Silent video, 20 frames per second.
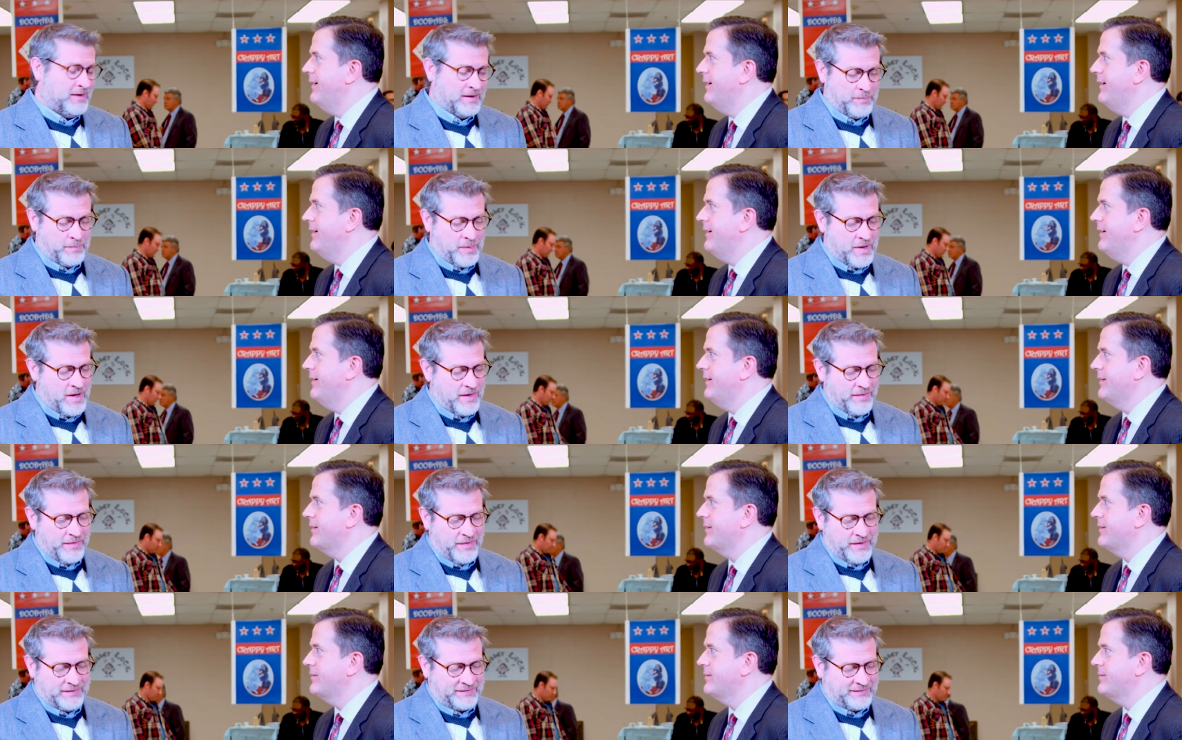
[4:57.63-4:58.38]

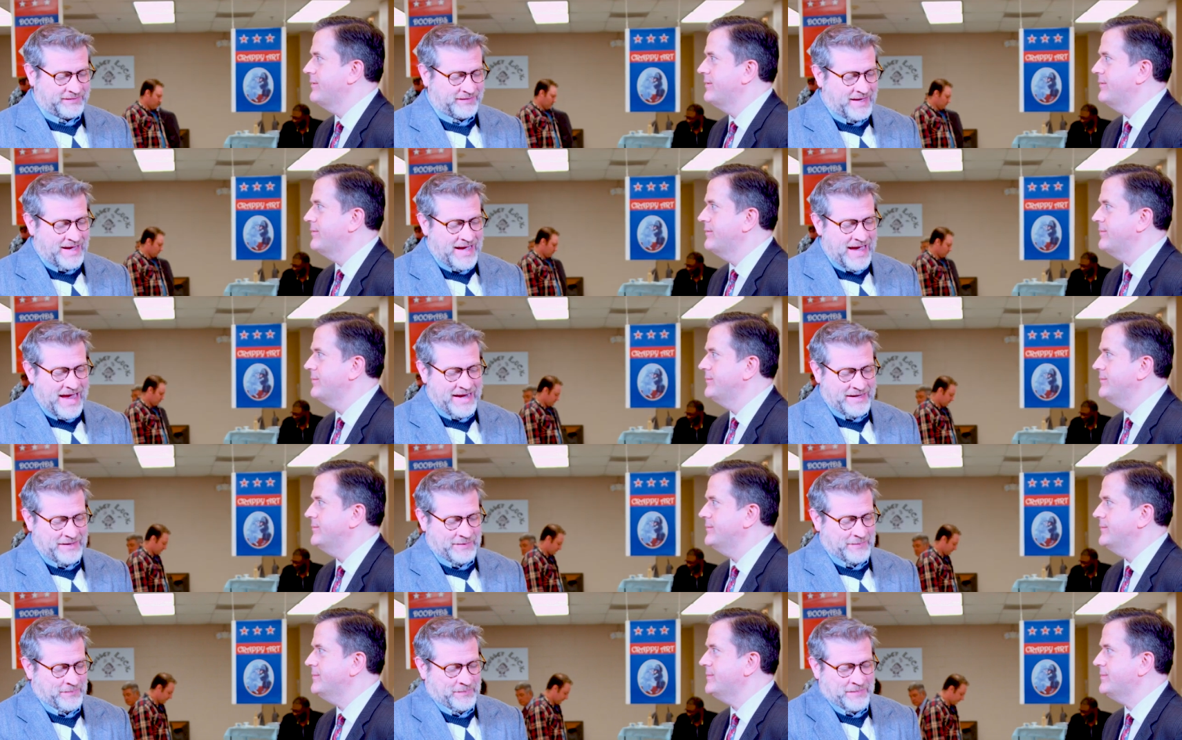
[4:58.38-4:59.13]
Speaker 1: upon this
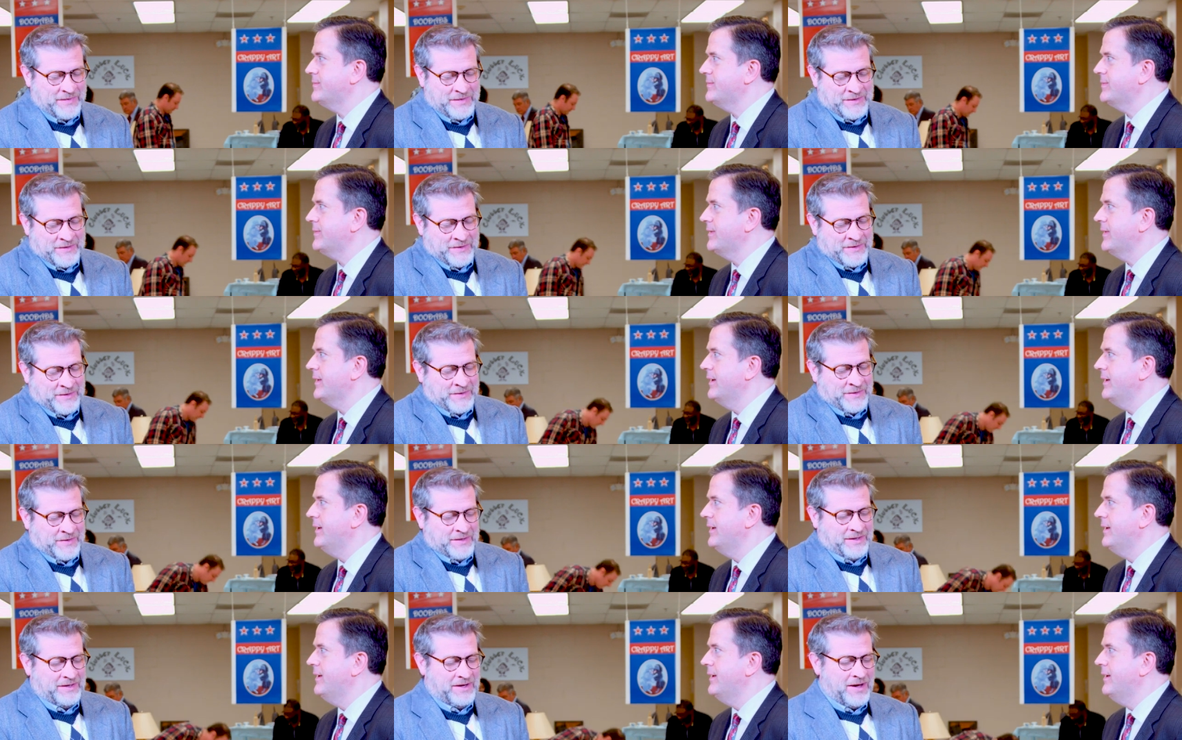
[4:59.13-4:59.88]
item,
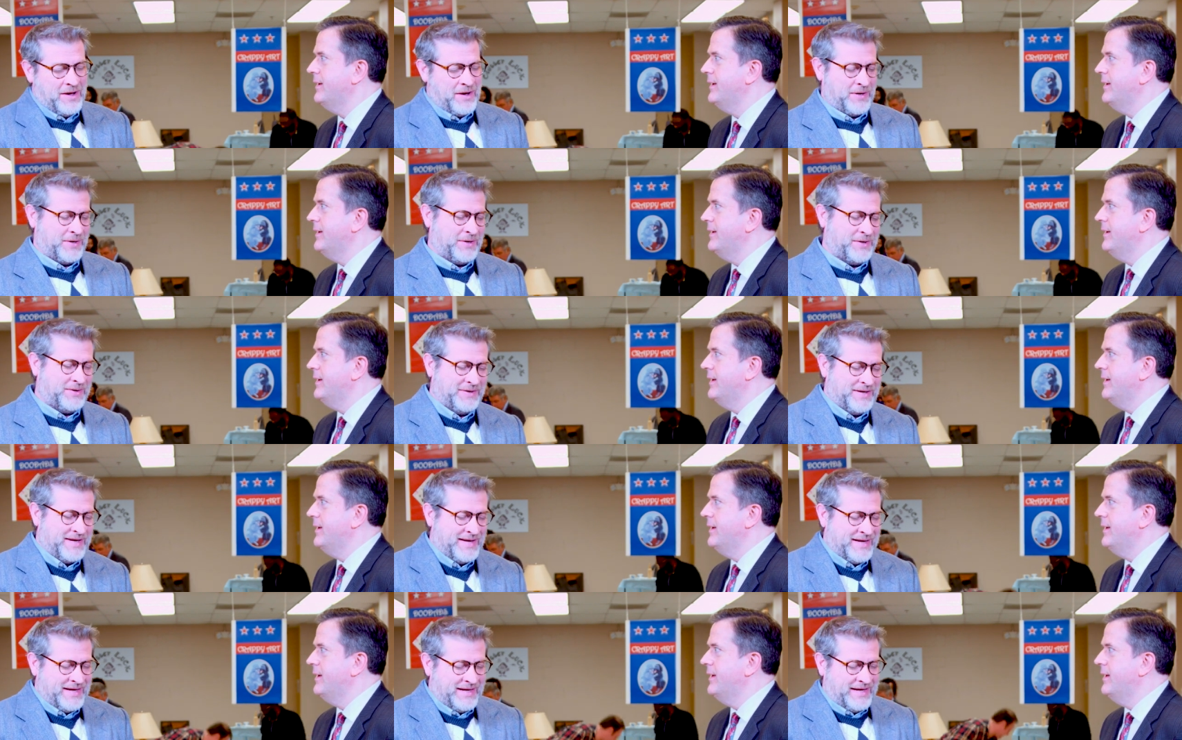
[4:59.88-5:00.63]
oh,
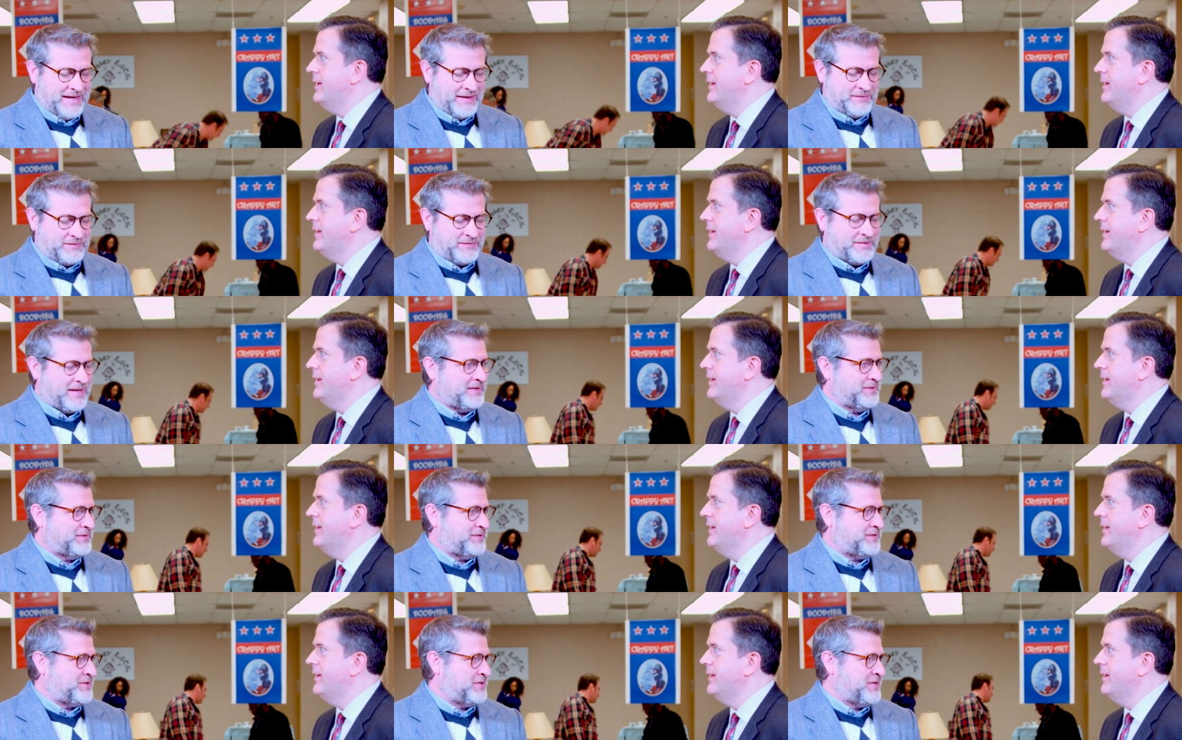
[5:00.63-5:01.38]
It
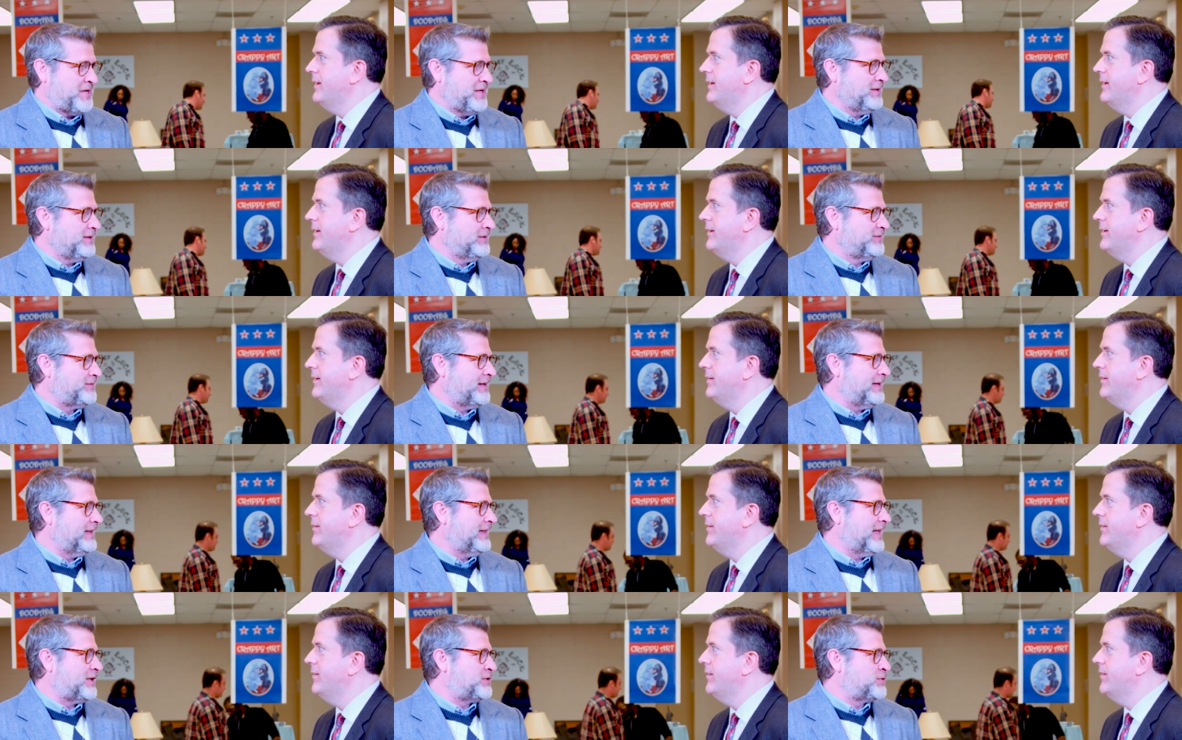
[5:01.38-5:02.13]
sends chills and
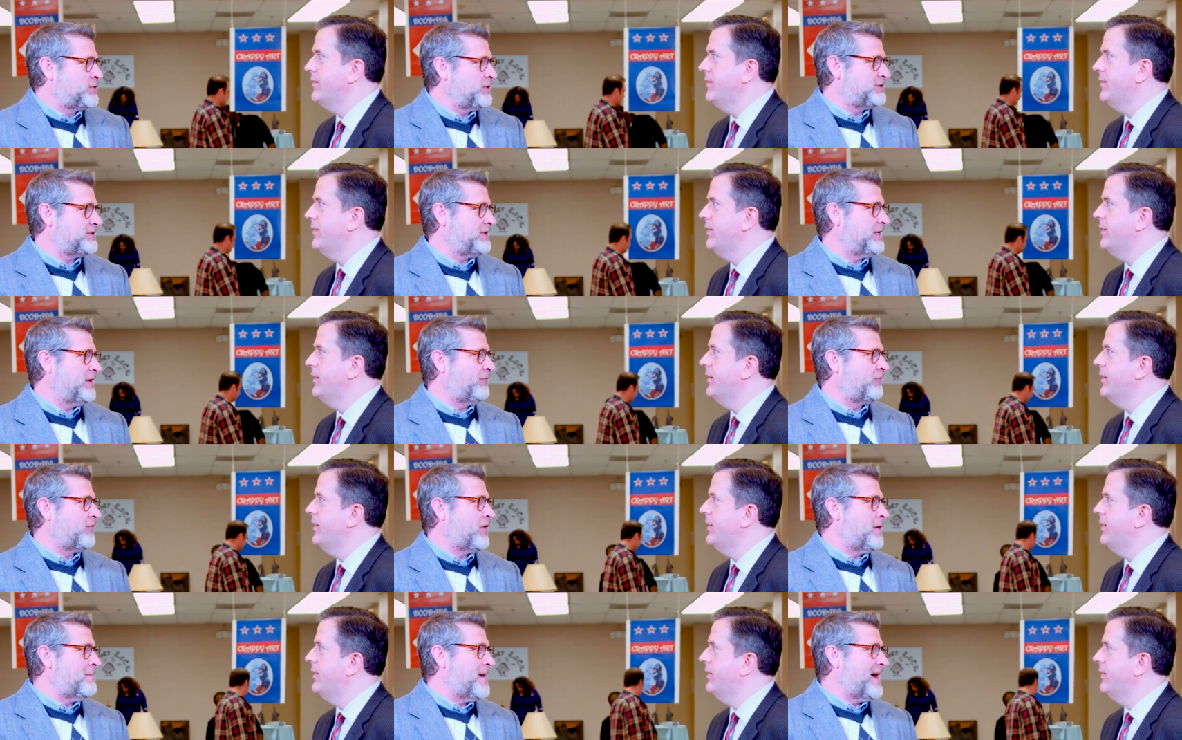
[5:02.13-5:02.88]
electricity
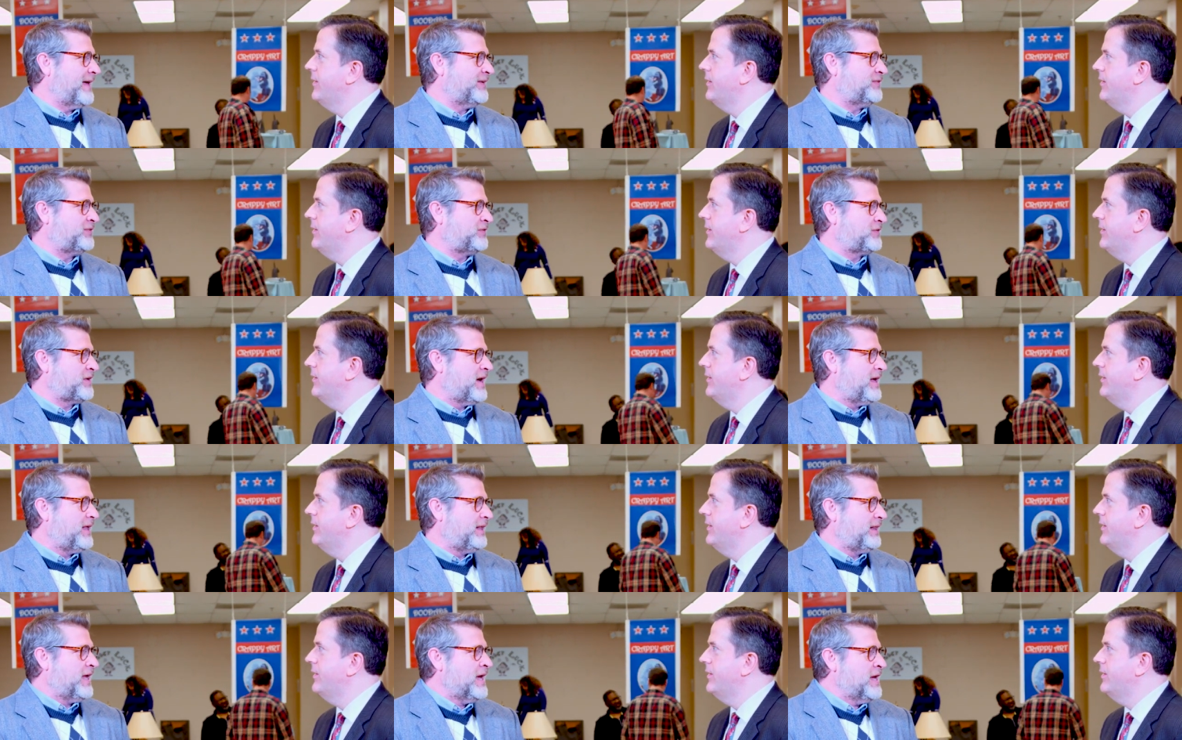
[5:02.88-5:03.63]
from my
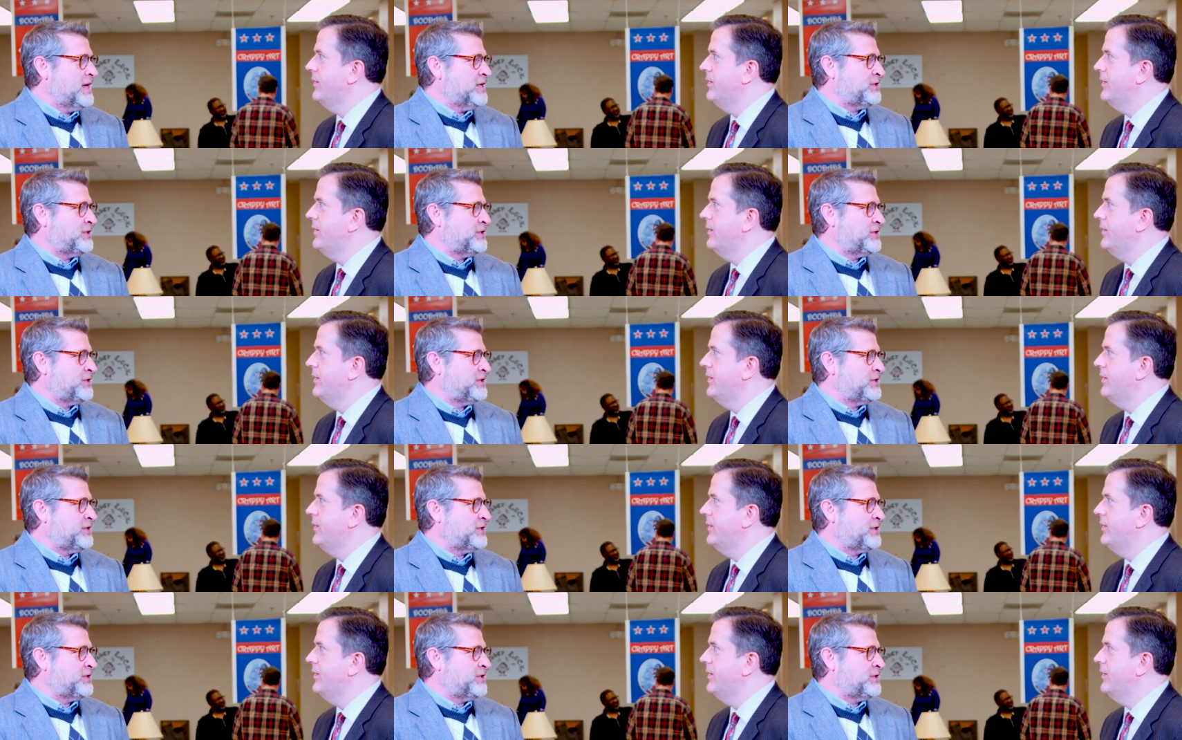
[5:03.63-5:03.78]
skull